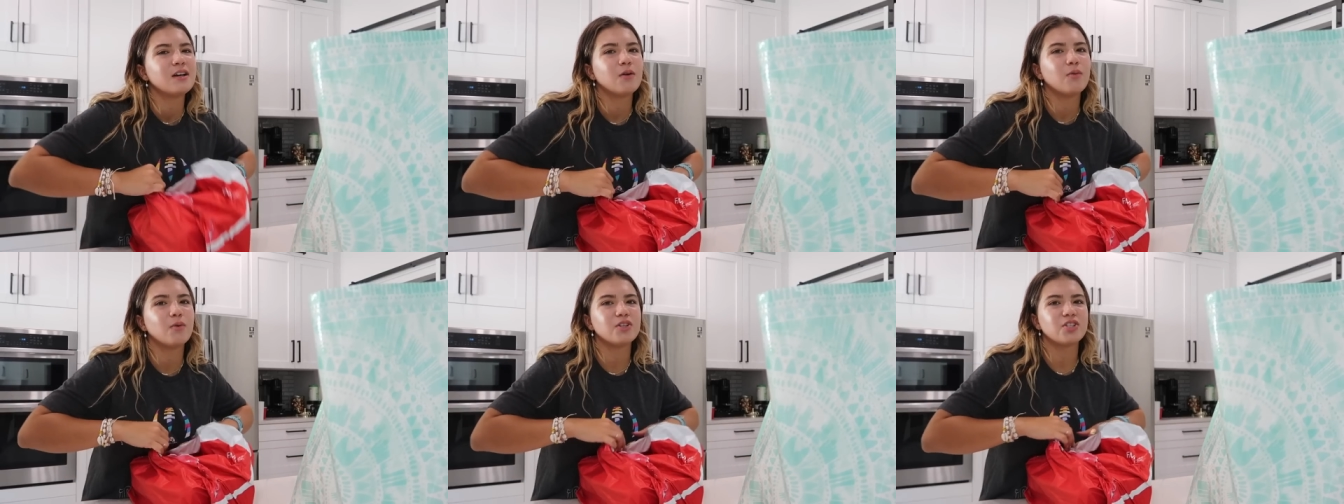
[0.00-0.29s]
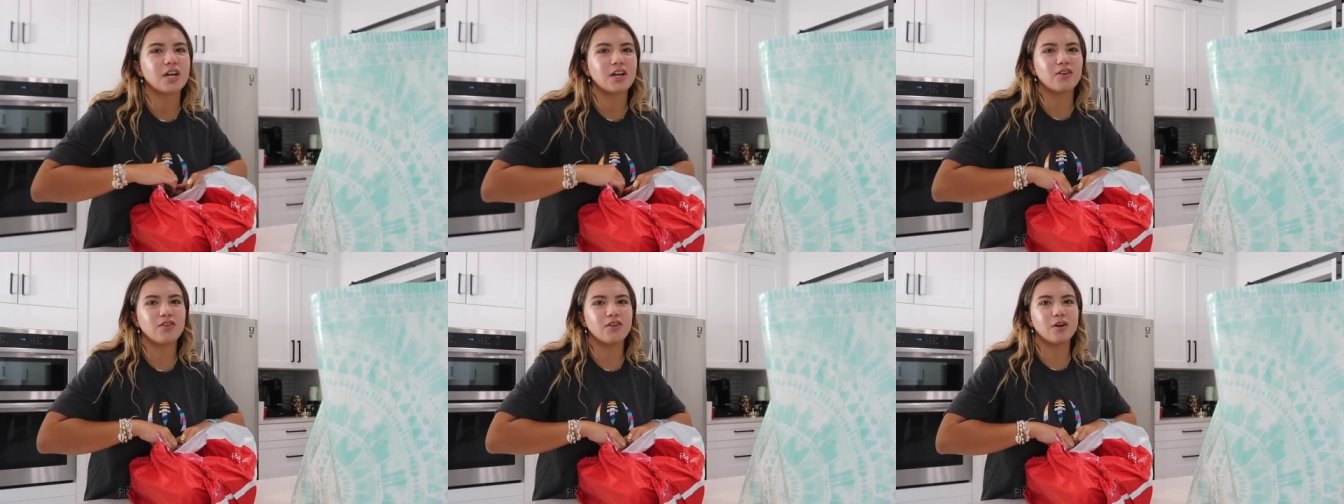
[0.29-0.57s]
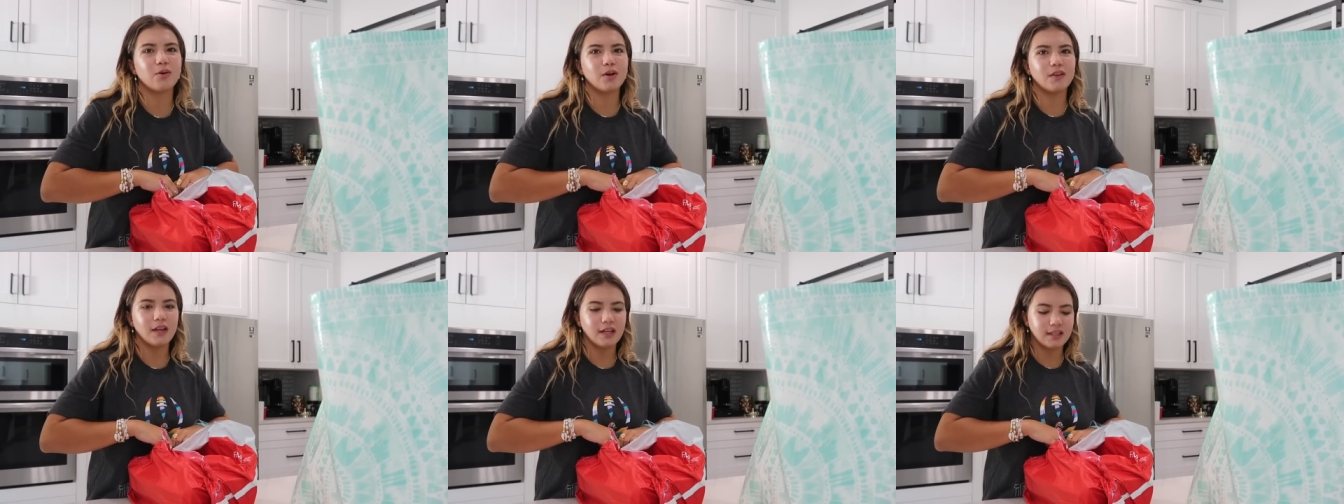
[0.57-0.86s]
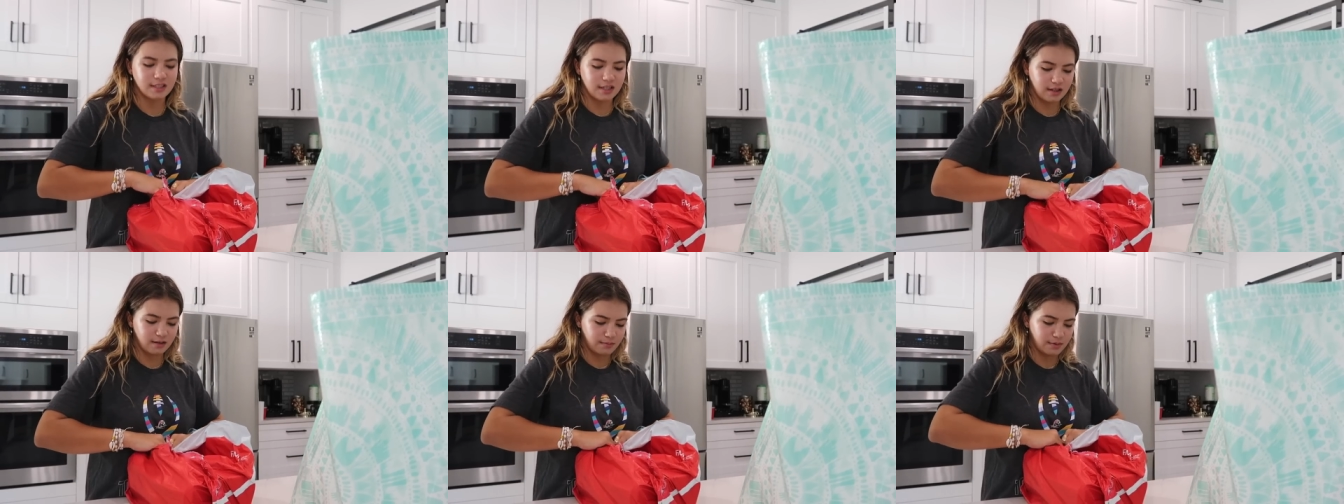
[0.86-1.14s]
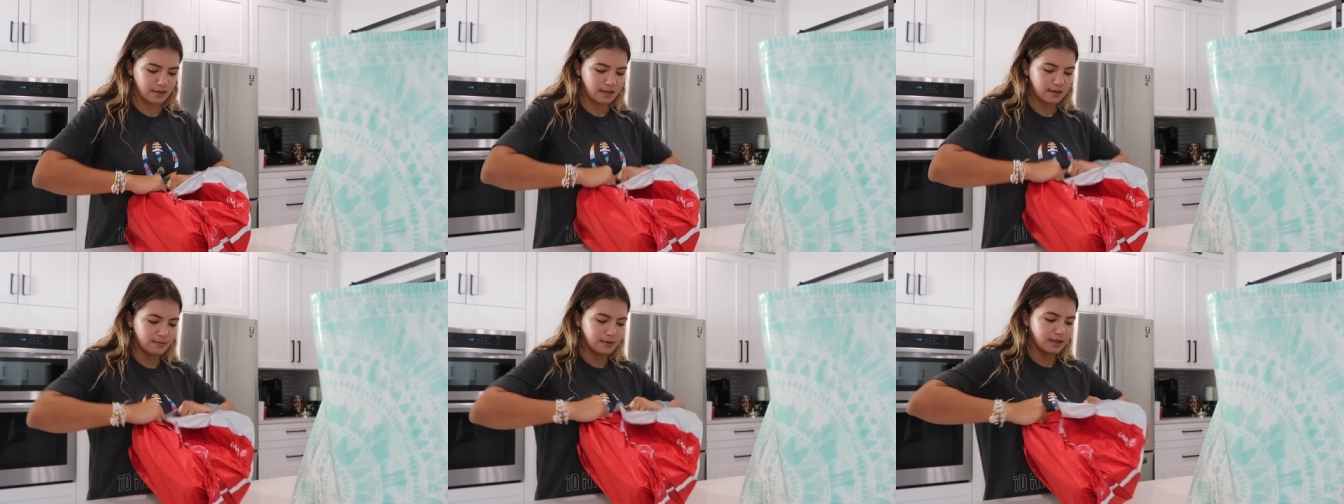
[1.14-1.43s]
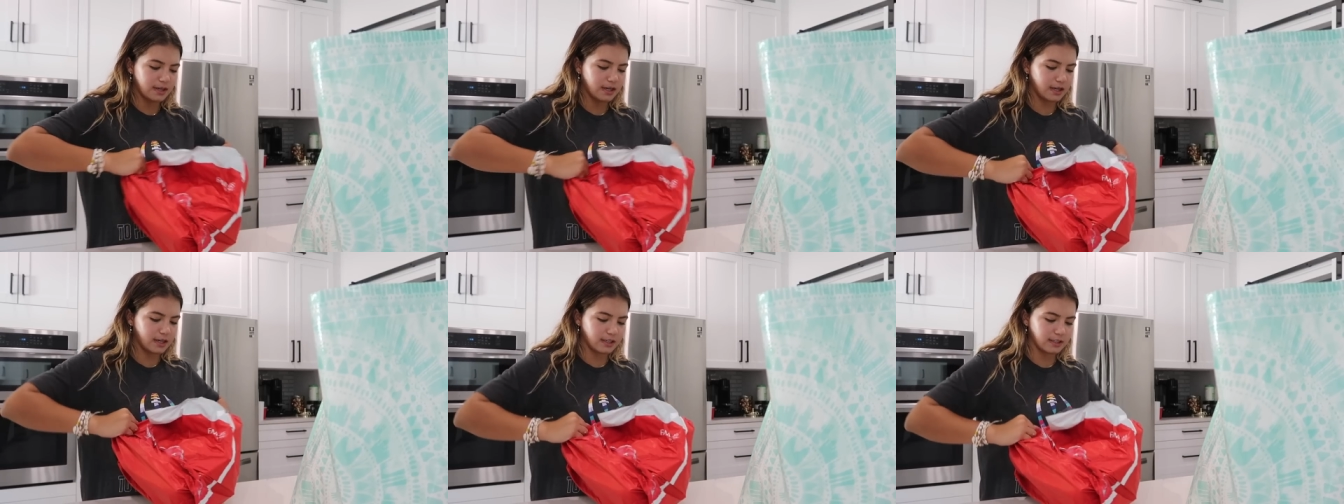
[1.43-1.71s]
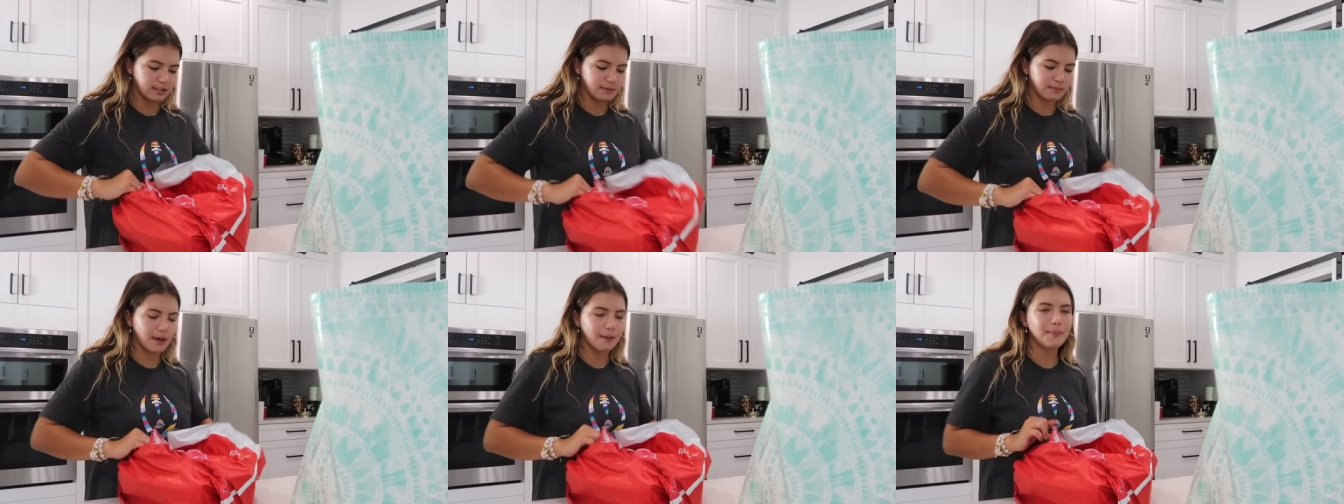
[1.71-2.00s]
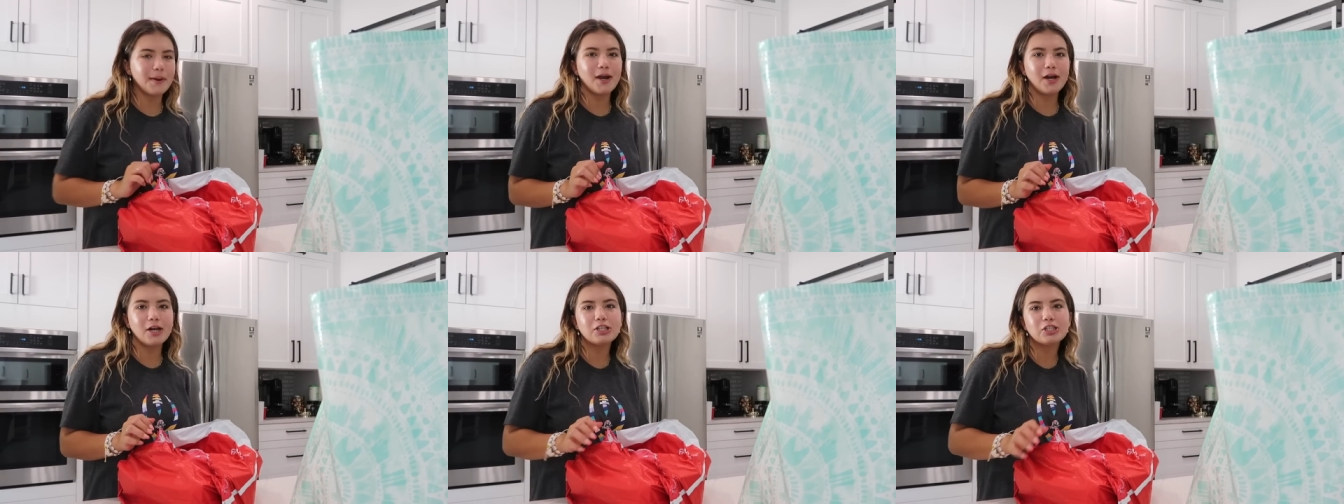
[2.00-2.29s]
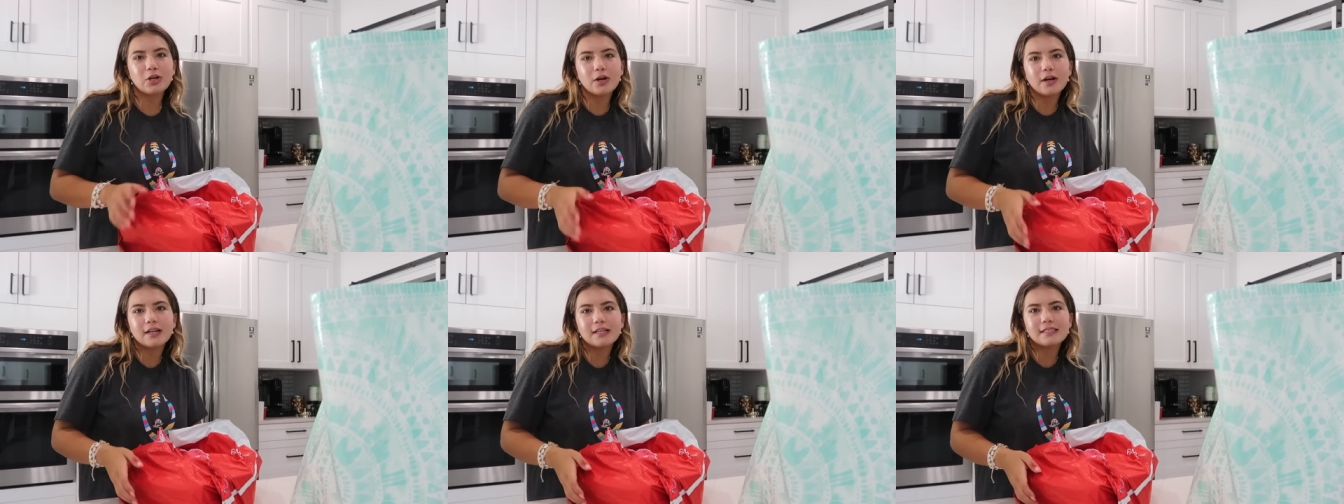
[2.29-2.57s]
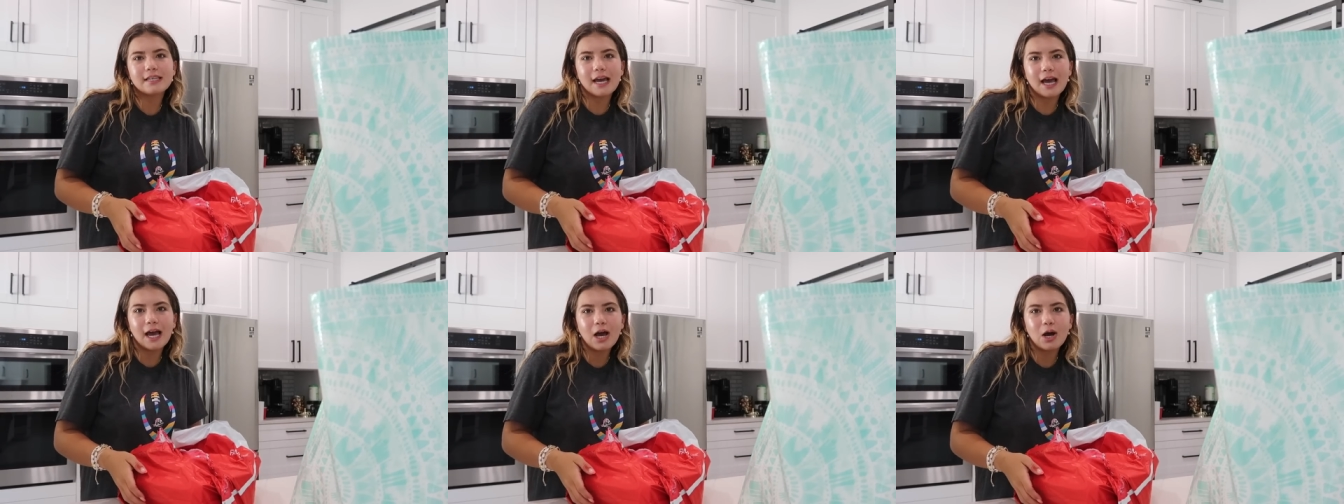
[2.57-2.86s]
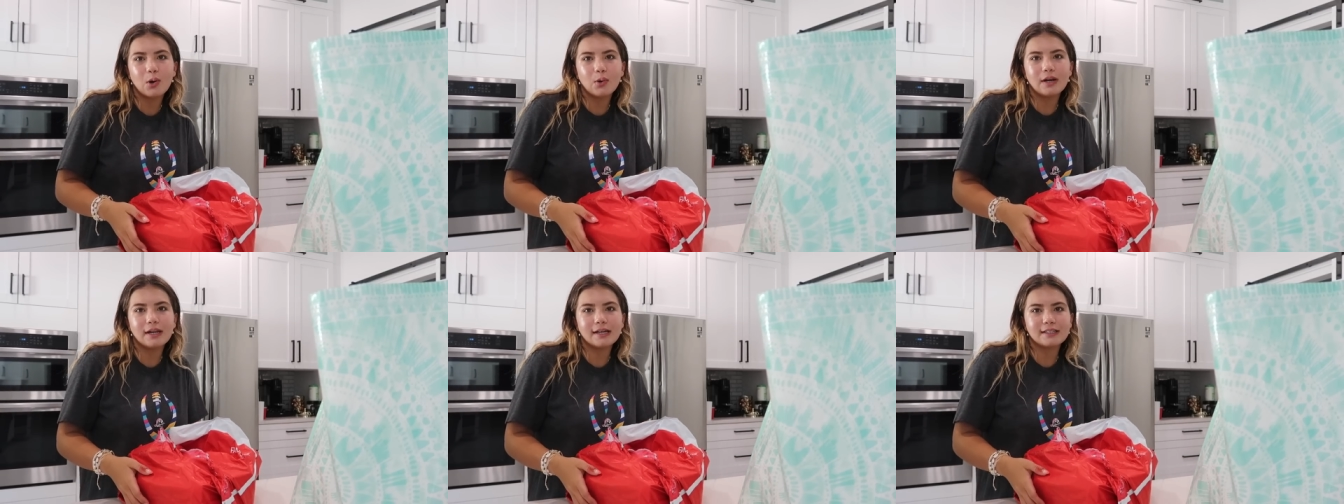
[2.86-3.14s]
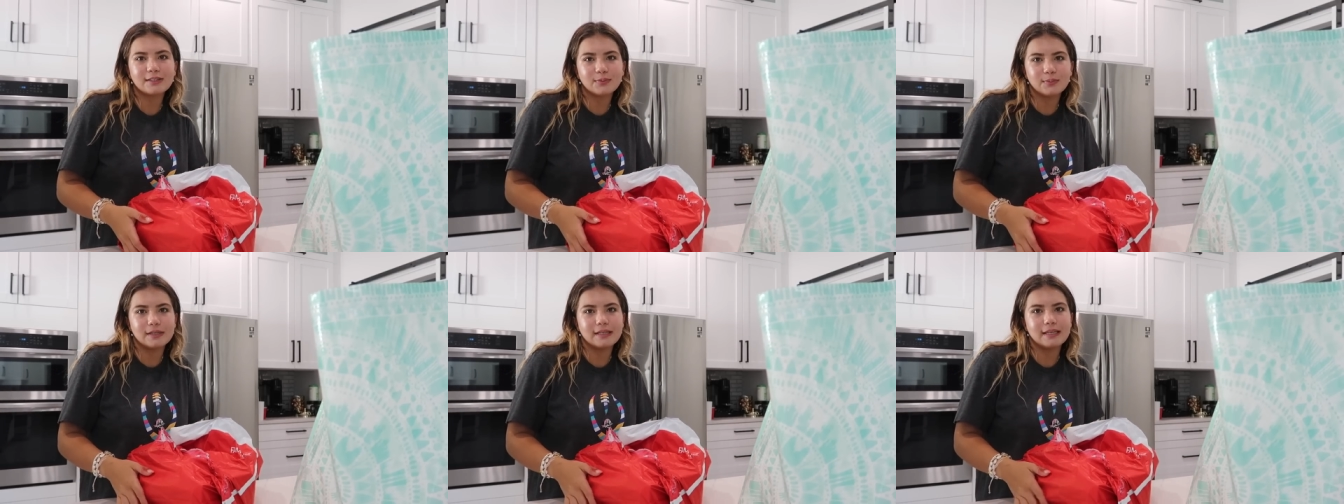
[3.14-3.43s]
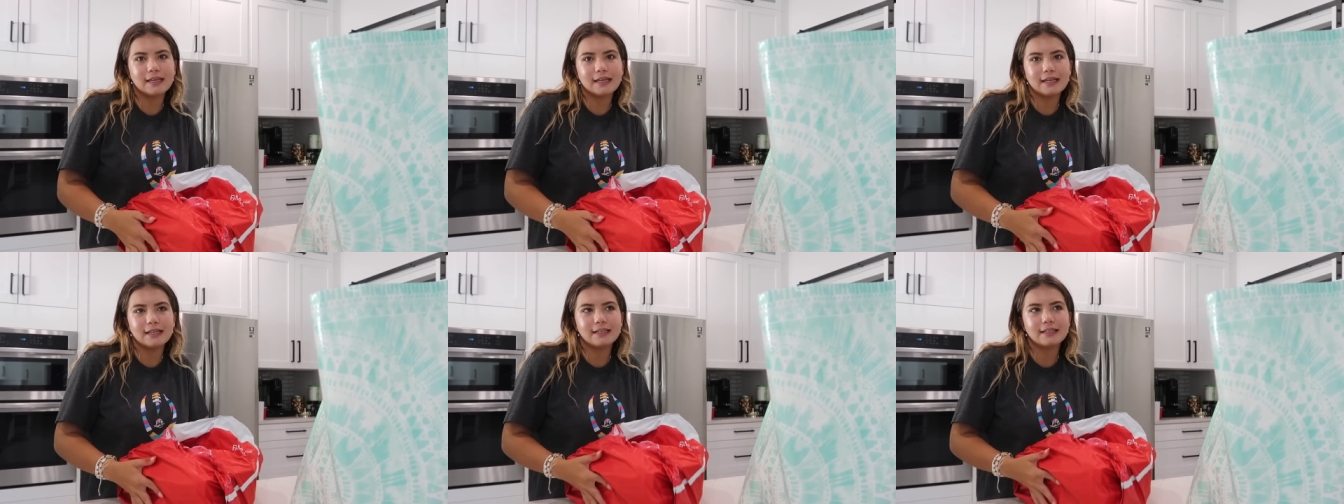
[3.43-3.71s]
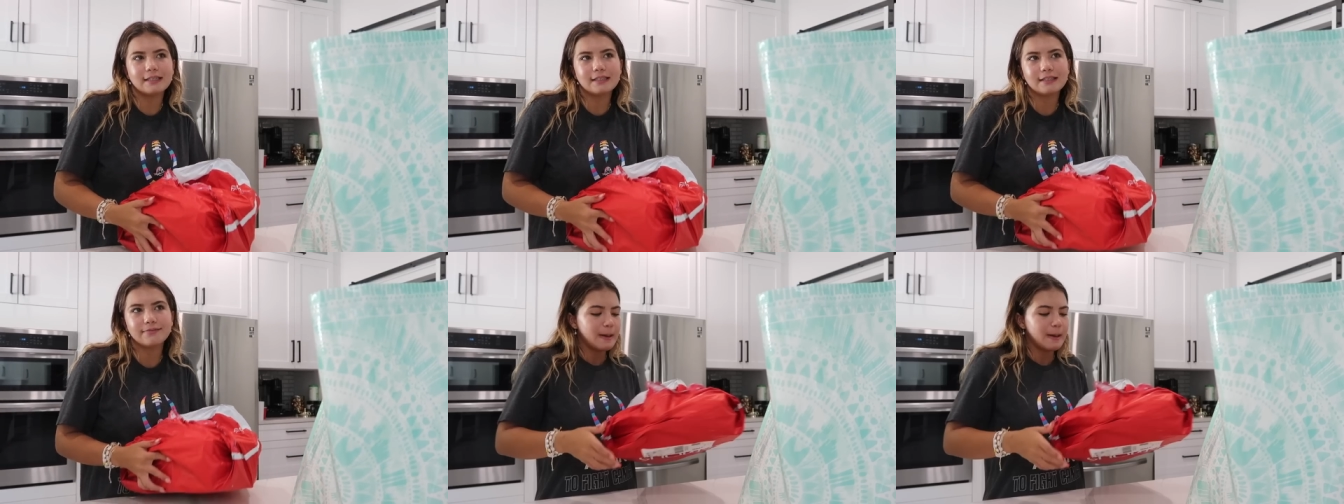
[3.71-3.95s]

which I don't know when that's gonna be because my parents go out of town next weekend.